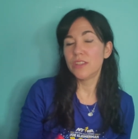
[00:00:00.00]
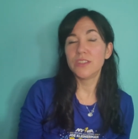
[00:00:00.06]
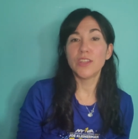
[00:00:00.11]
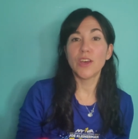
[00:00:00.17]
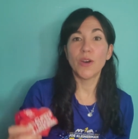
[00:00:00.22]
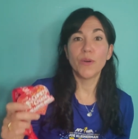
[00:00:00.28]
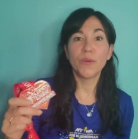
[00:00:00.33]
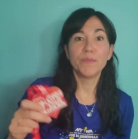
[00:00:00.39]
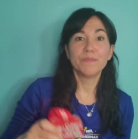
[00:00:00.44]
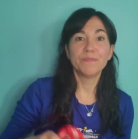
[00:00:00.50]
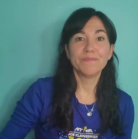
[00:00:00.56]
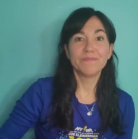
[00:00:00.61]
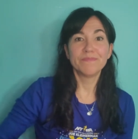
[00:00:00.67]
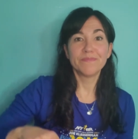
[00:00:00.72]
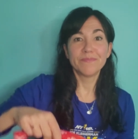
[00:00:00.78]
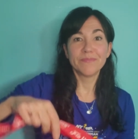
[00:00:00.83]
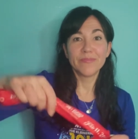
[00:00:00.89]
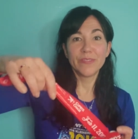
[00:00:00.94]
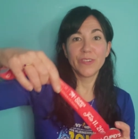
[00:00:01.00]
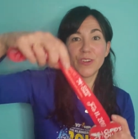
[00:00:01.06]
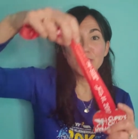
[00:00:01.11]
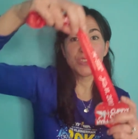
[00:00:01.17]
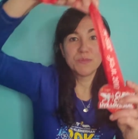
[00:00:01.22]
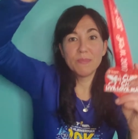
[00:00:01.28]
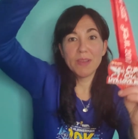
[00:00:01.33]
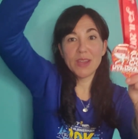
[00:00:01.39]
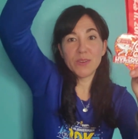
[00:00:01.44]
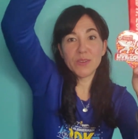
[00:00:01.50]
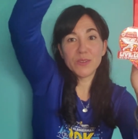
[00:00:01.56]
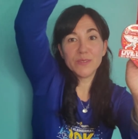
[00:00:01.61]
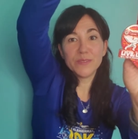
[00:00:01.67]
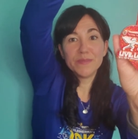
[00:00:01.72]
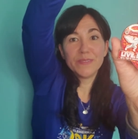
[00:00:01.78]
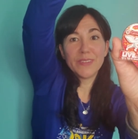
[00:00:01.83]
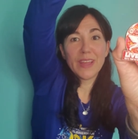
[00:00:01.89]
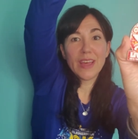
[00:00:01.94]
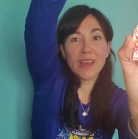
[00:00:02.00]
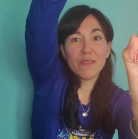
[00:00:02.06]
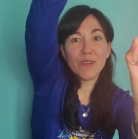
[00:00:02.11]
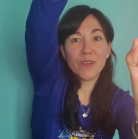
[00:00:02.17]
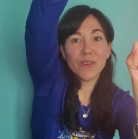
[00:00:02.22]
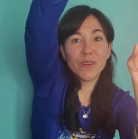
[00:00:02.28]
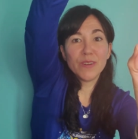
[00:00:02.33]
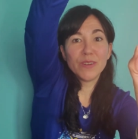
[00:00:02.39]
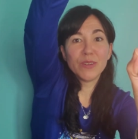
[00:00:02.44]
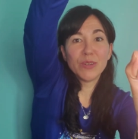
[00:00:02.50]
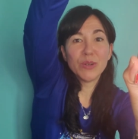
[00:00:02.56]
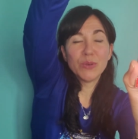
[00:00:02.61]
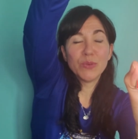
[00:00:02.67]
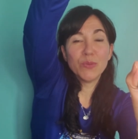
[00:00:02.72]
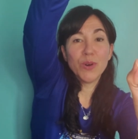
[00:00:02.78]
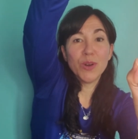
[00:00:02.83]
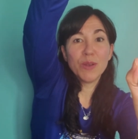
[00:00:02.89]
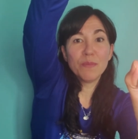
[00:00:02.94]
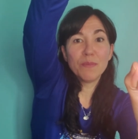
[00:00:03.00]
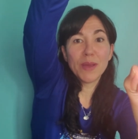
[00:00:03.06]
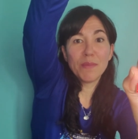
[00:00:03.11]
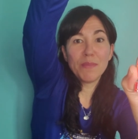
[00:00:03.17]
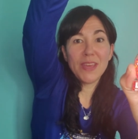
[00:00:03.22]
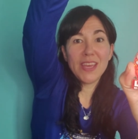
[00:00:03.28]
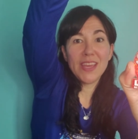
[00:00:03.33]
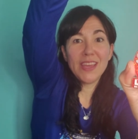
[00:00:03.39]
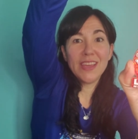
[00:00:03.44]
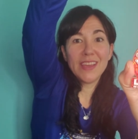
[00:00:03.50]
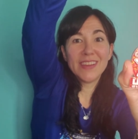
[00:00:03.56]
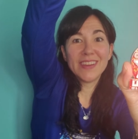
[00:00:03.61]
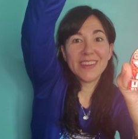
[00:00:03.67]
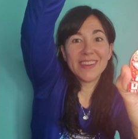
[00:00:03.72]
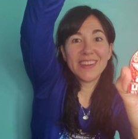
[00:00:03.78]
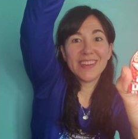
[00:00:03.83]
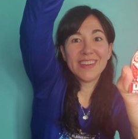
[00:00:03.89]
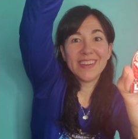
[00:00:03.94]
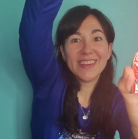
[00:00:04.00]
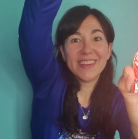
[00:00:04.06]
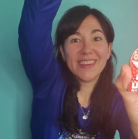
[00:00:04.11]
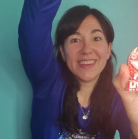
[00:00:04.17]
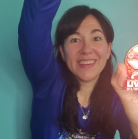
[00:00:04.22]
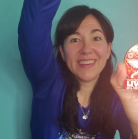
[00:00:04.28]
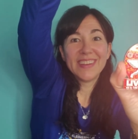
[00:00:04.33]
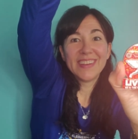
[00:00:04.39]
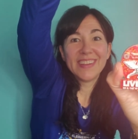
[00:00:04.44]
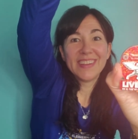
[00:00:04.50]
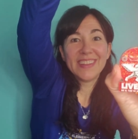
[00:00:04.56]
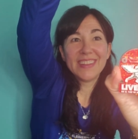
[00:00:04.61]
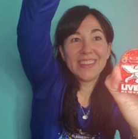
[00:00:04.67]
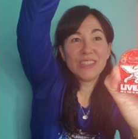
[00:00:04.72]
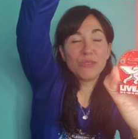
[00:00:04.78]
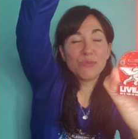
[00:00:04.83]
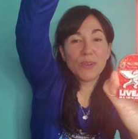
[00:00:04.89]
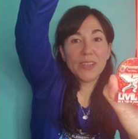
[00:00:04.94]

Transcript: So first medal ever won by me, this